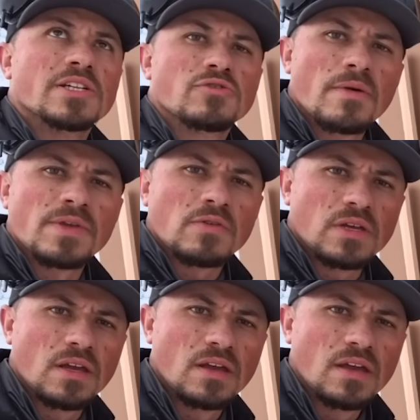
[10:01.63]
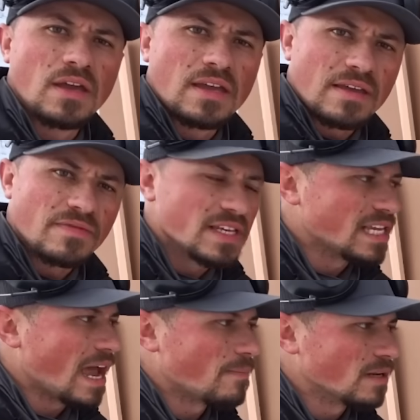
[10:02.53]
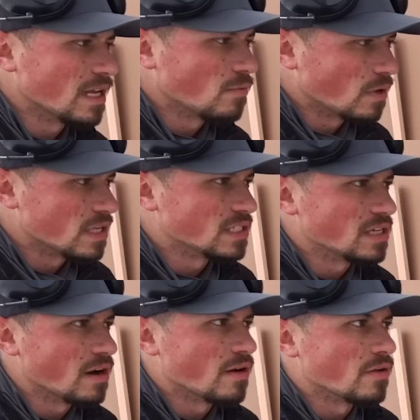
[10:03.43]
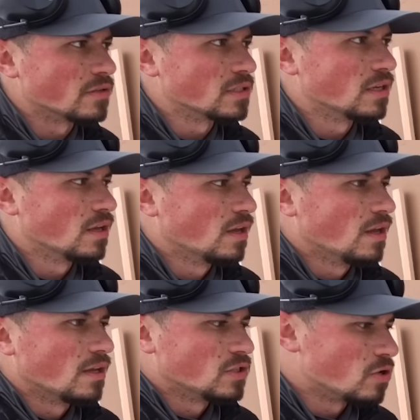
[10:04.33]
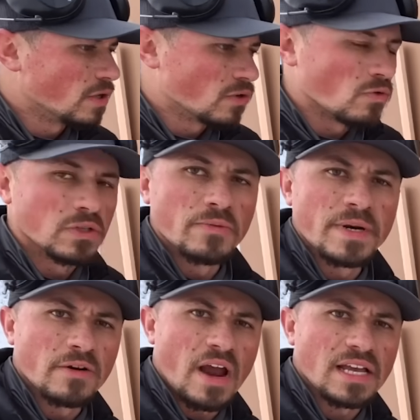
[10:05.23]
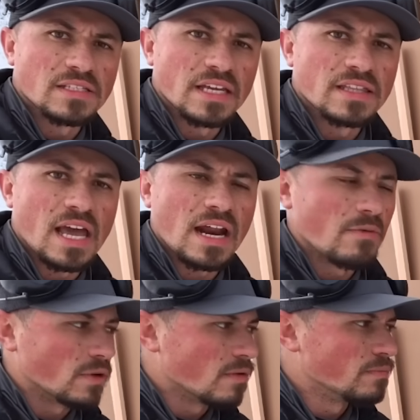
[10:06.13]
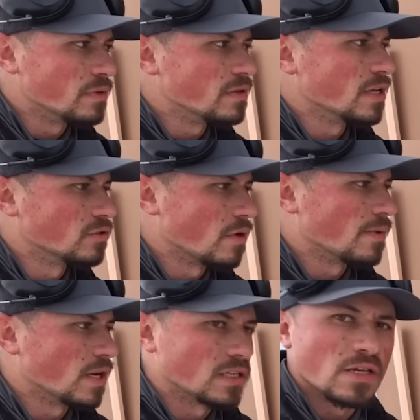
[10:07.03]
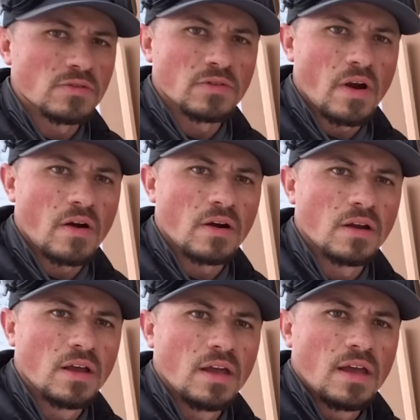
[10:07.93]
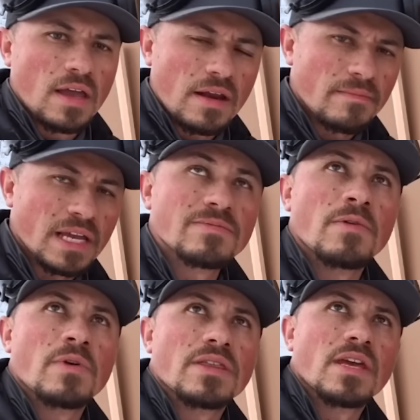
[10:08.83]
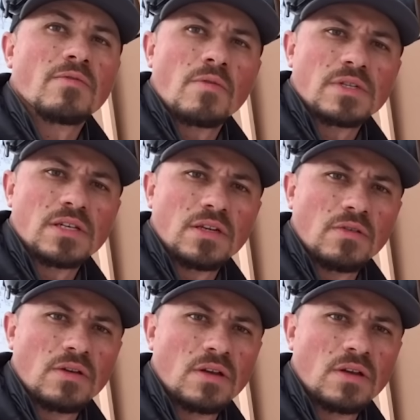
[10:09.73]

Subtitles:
attribute if this happened in one of these scenarios, shooting through a little bit of grass like that, I would completely attribute it to user error. And it makes me rethink what we should do.